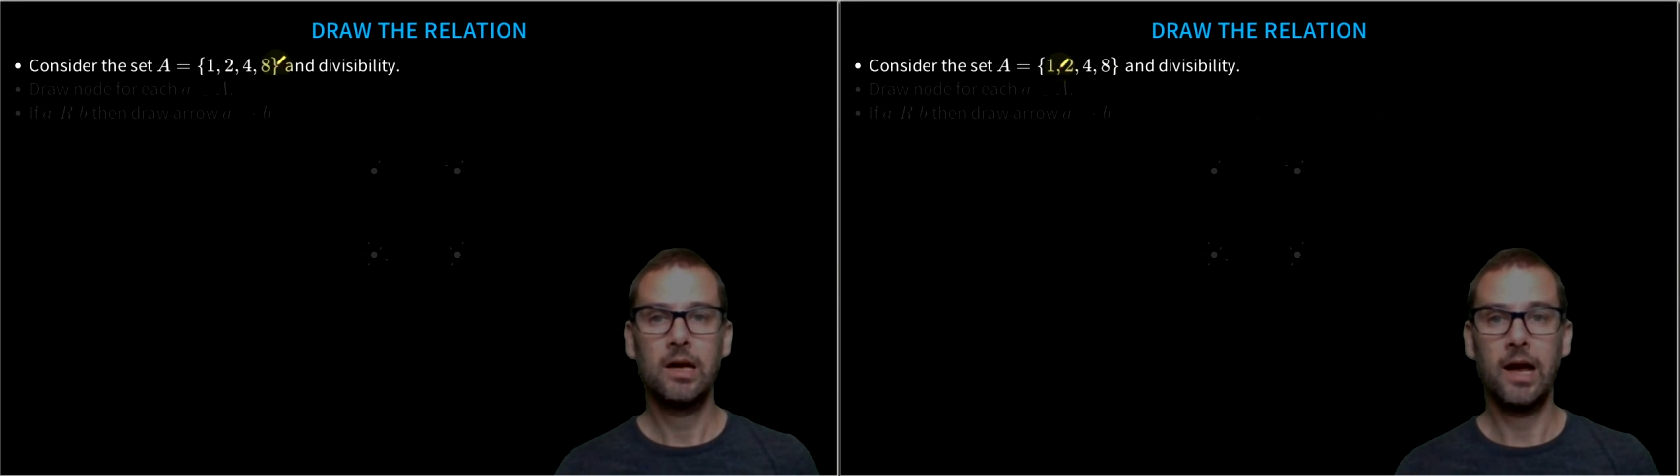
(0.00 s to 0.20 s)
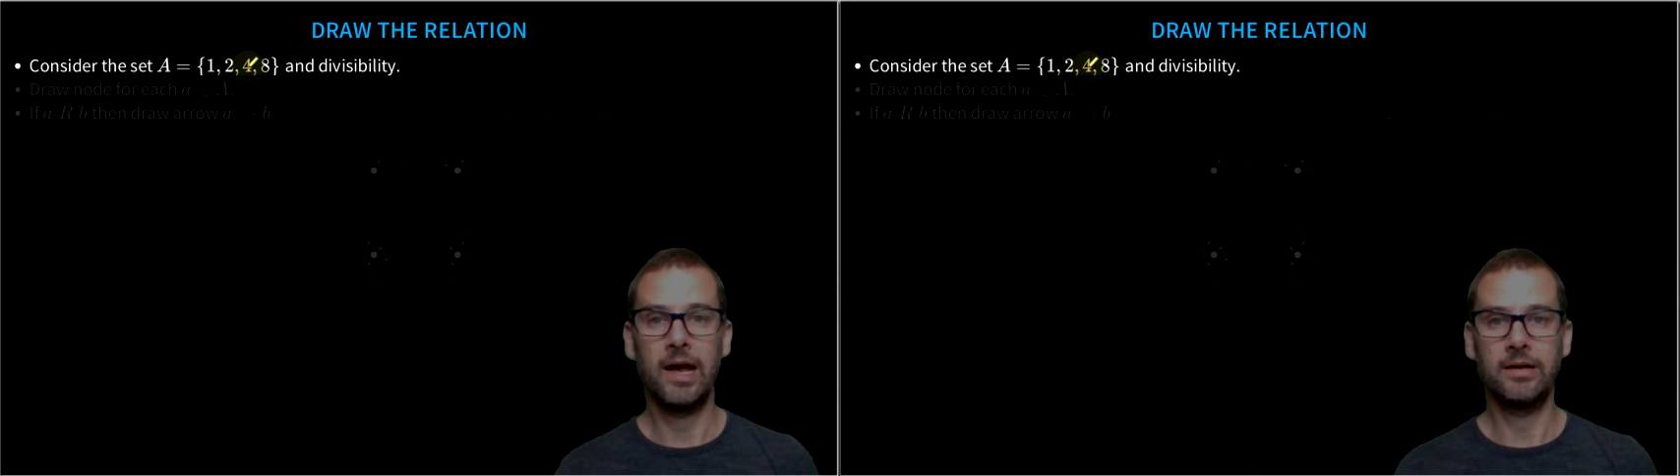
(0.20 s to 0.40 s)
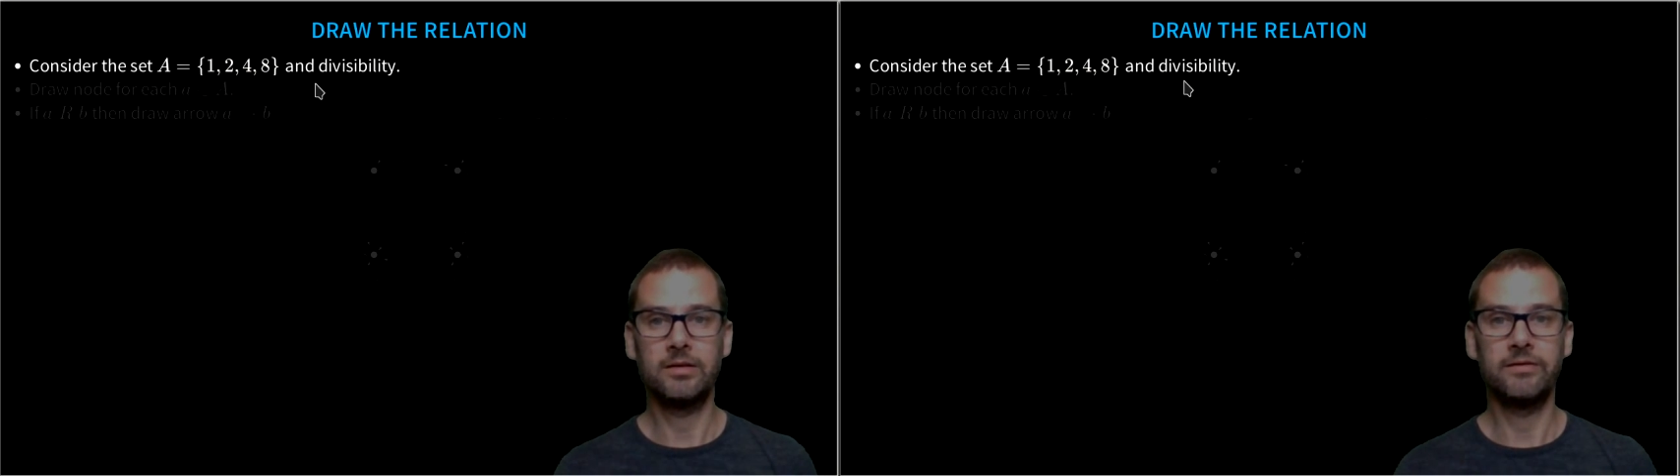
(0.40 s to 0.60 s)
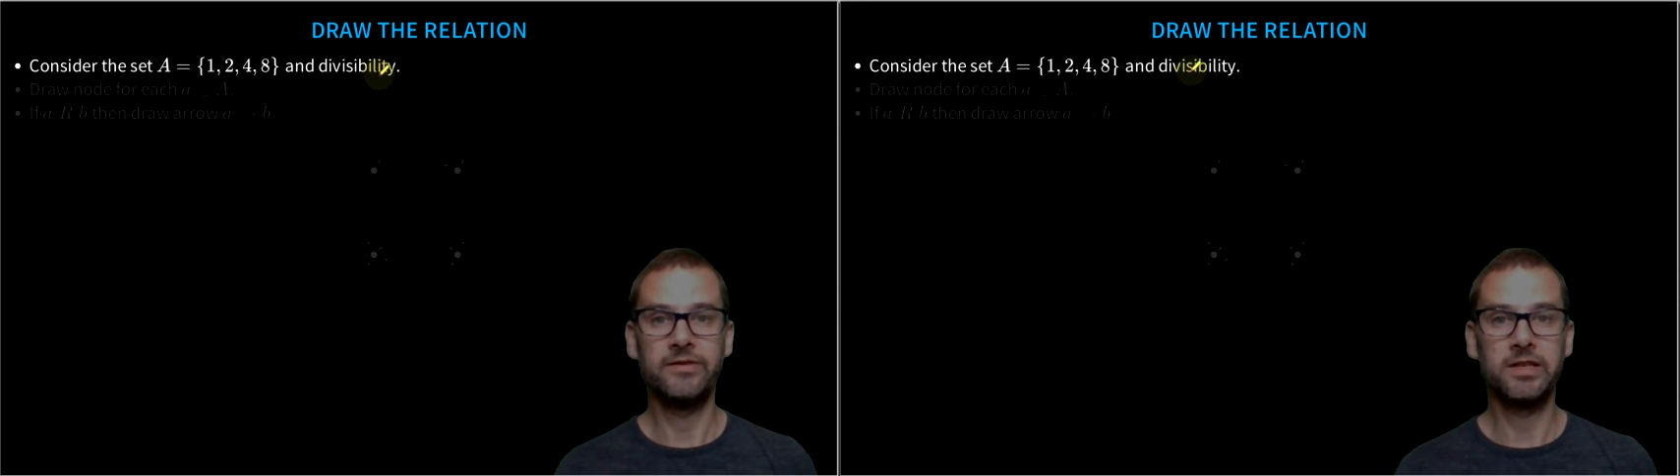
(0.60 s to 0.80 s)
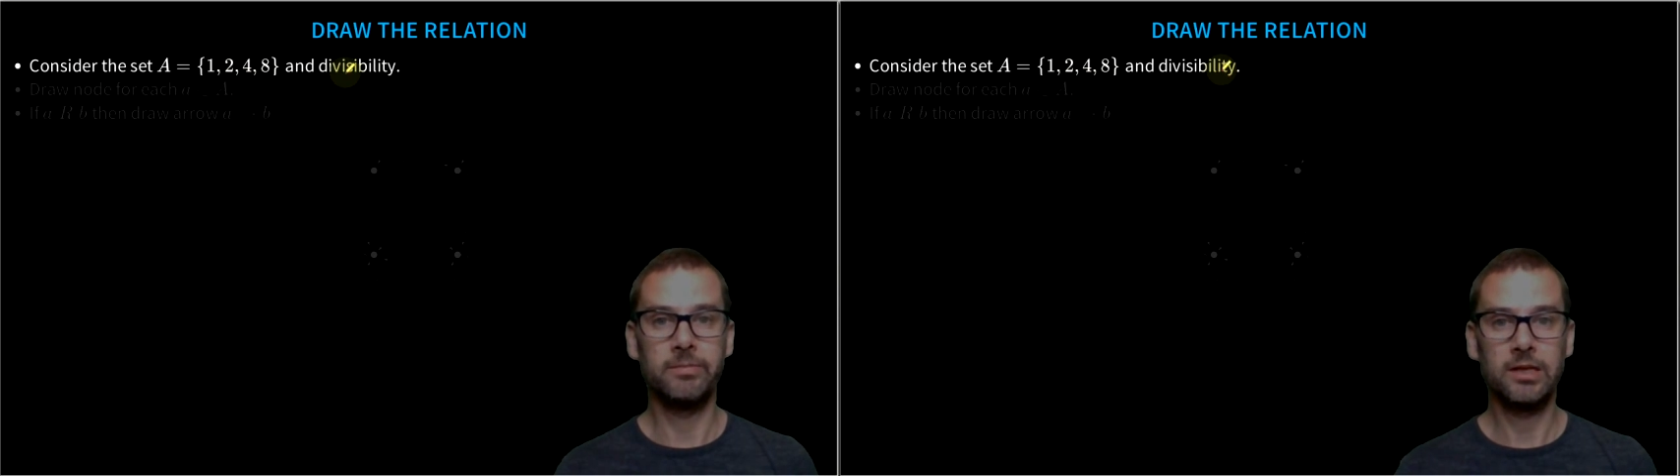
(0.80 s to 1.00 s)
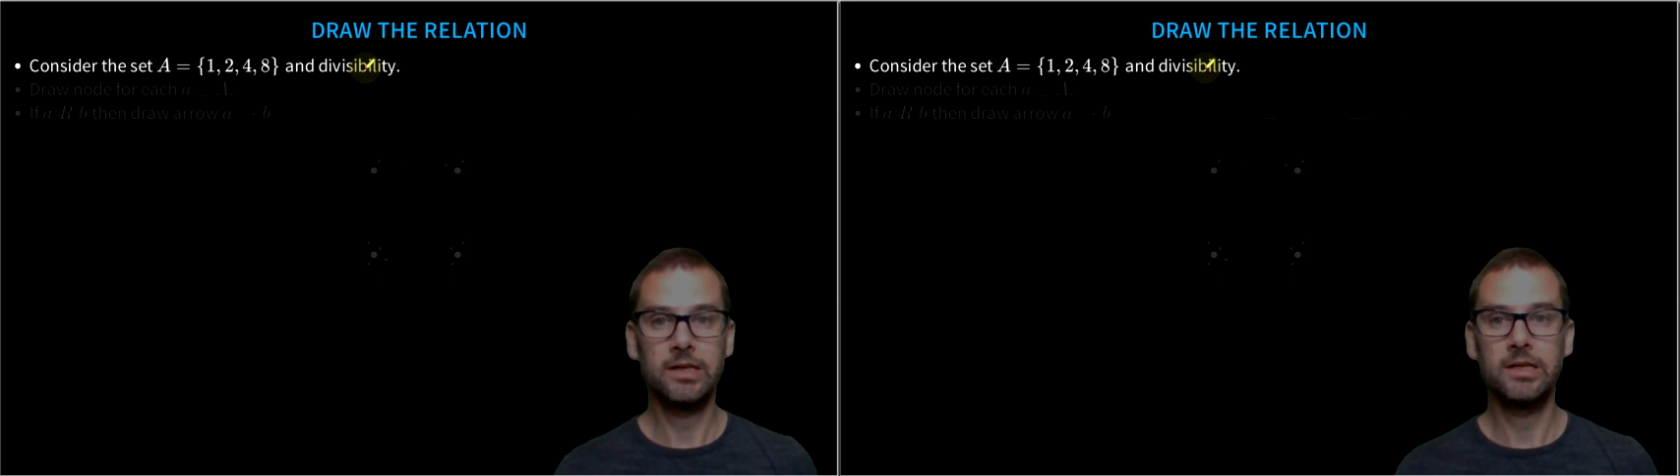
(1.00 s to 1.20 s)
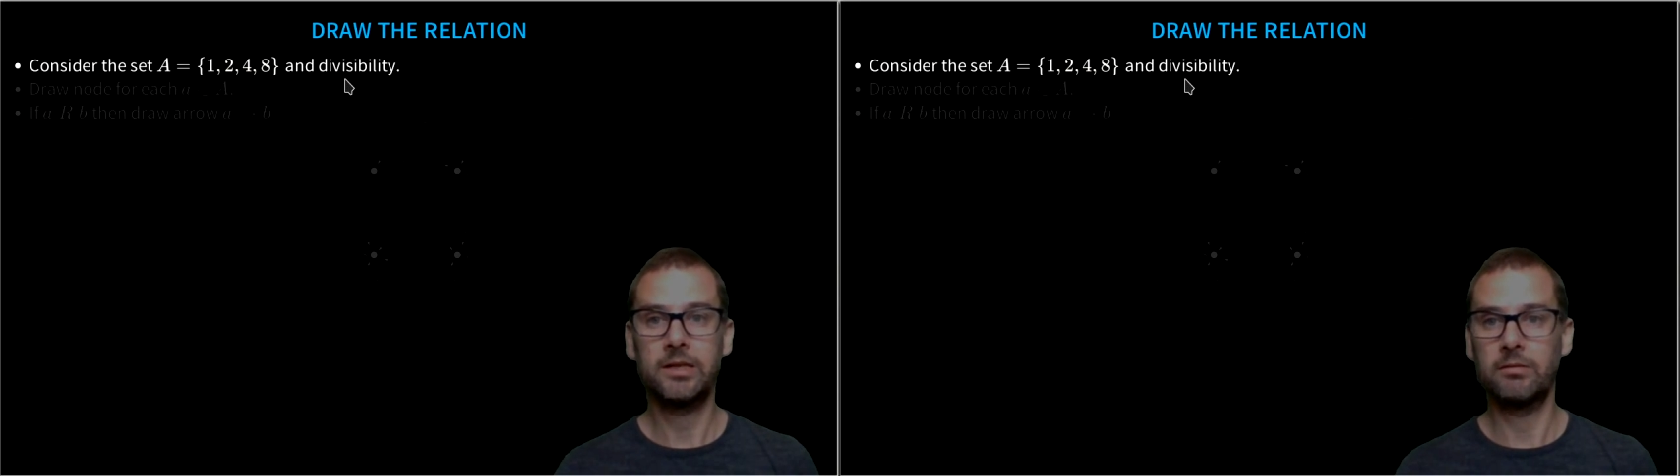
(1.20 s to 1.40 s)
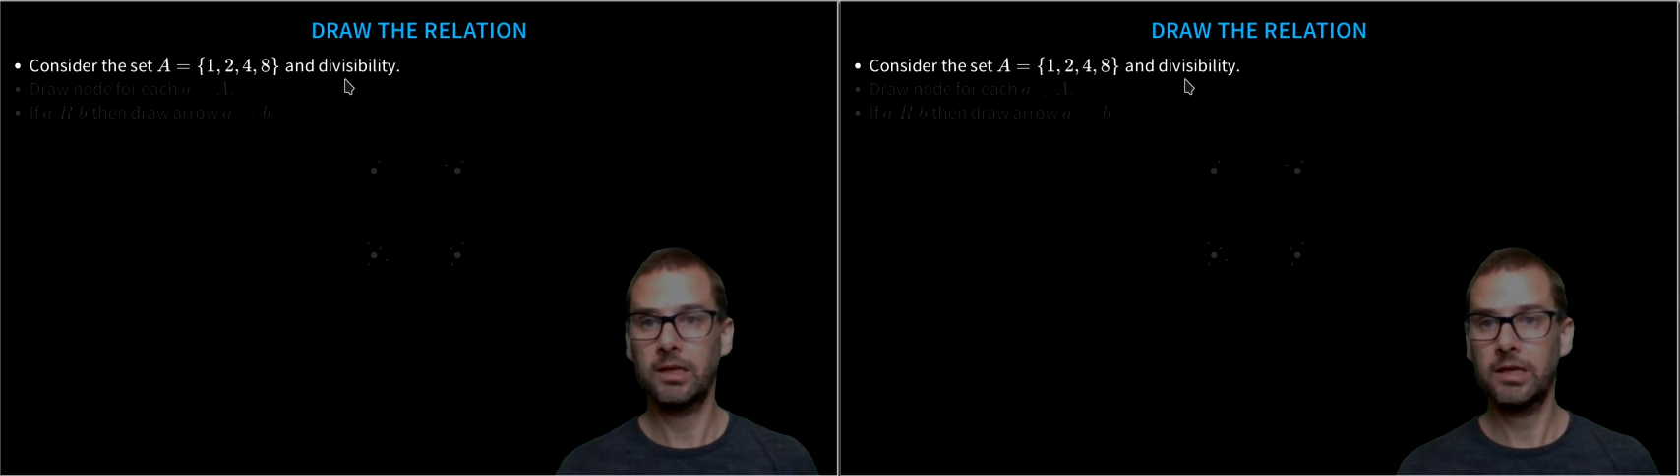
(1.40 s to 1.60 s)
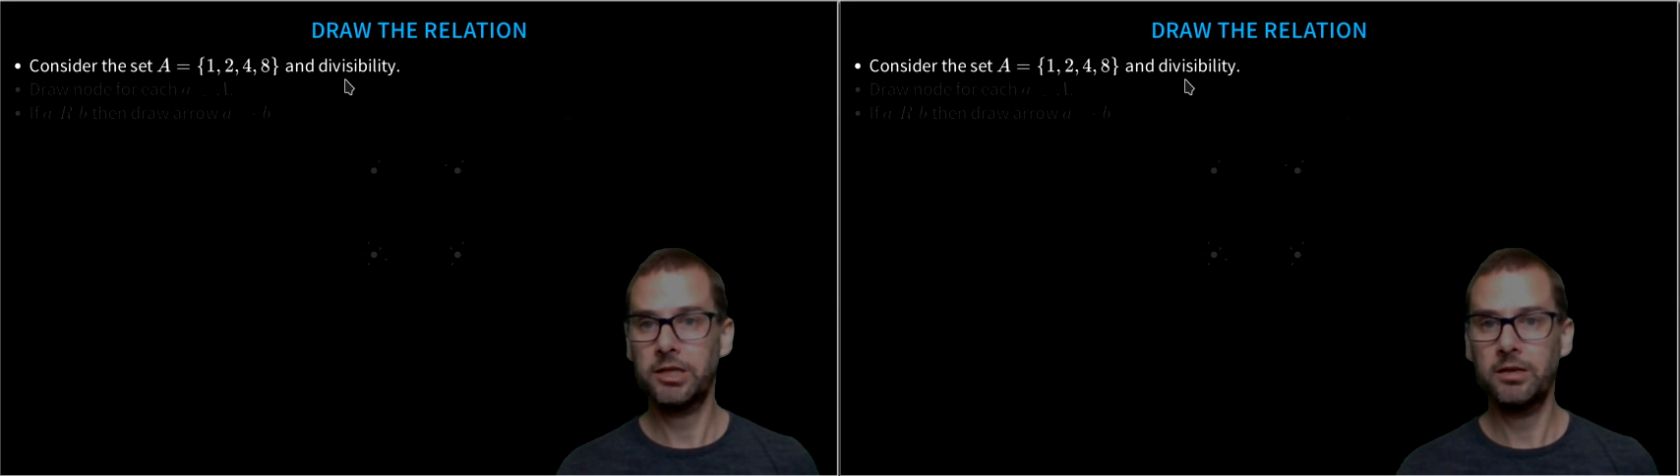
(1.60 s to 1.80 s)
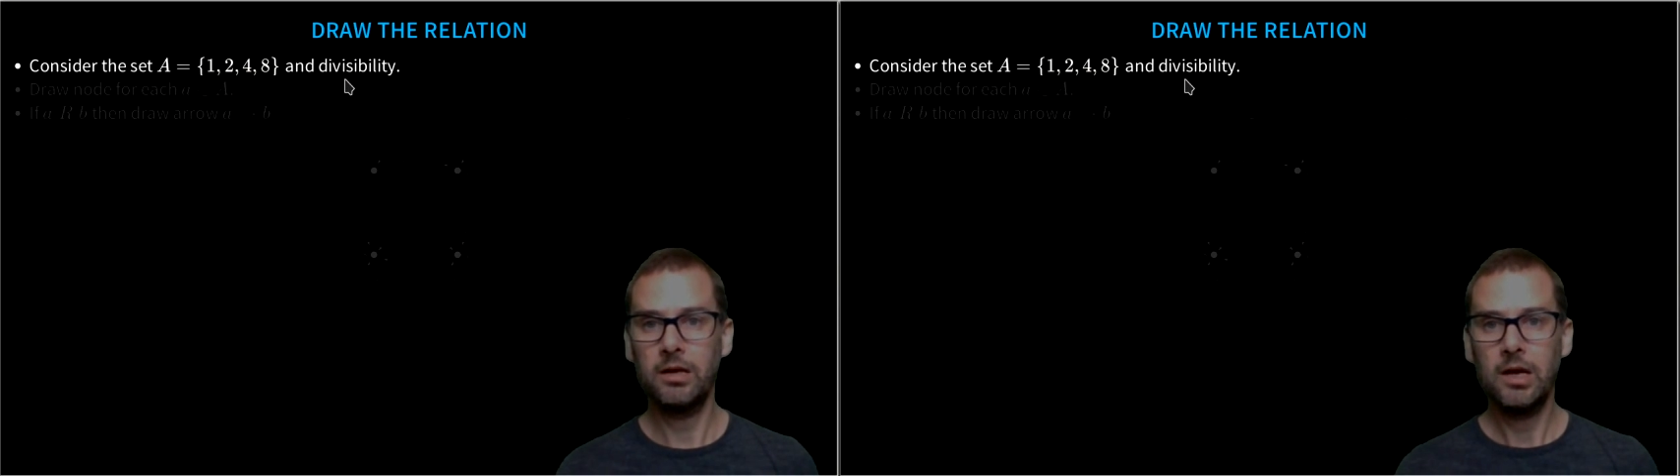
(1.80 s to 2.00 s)
and divisibility as the
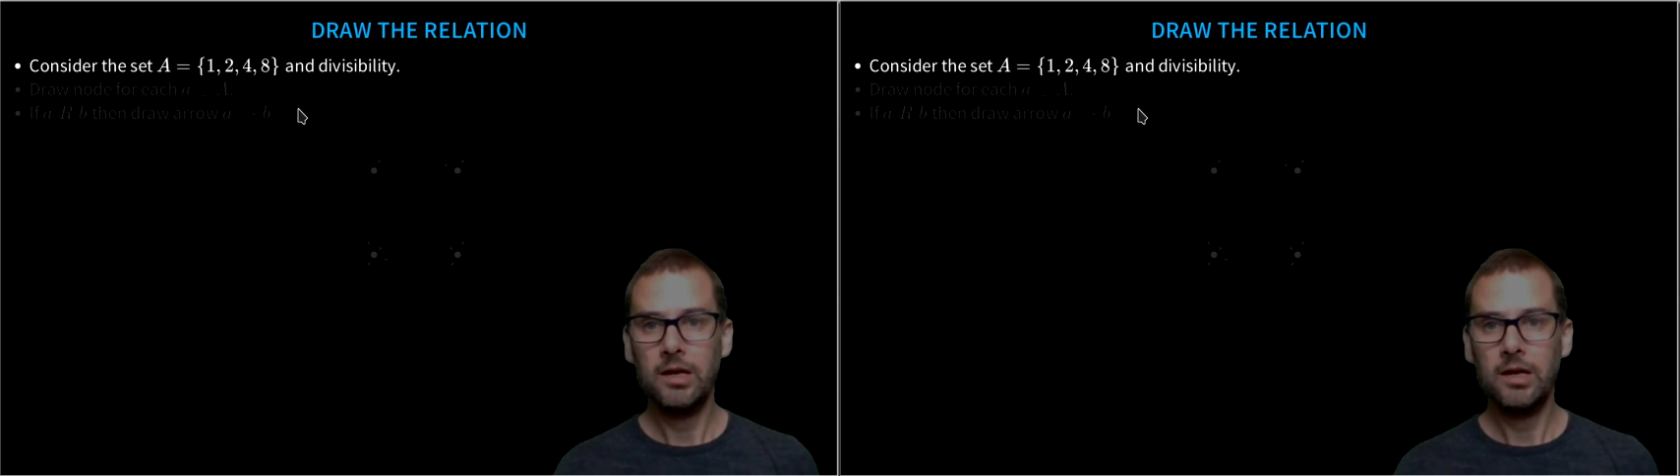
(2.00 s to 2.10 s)
relation,